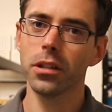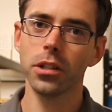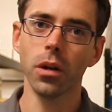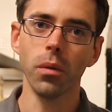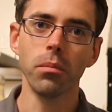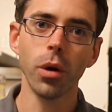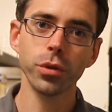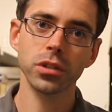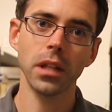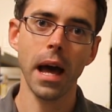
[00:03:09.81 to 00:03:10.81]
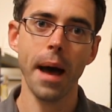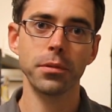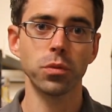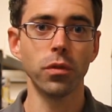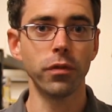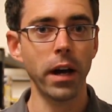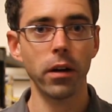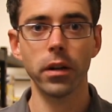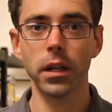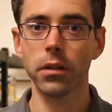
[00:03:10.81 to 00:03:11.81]
You know, most of the apps will
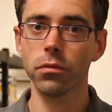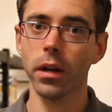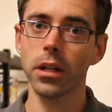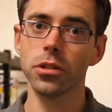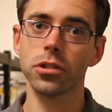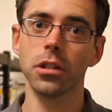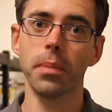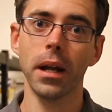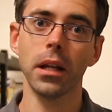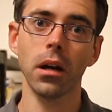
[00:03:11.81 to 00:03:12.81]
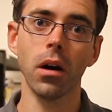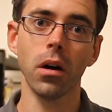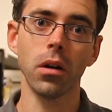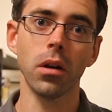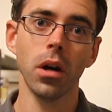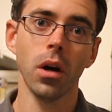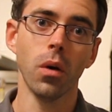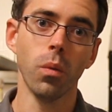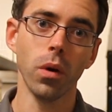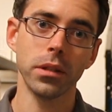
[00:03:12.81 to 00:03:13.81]
vary in range depending on
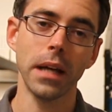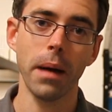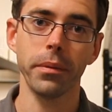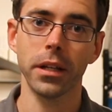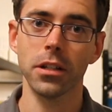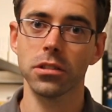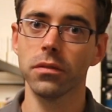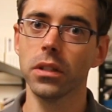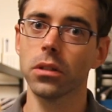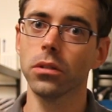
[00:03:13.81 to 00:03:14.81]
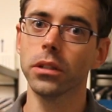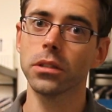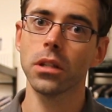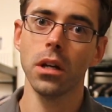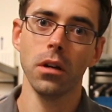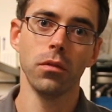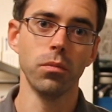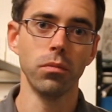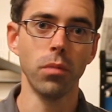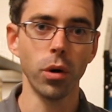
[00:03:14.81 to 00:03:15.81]
what the application of the vehicle is.
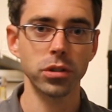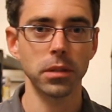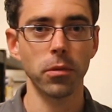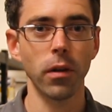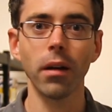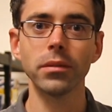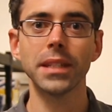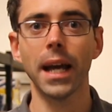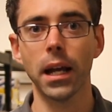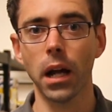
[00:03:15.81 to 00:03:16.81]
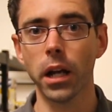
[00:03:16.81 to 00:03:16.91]
Most of them around 10.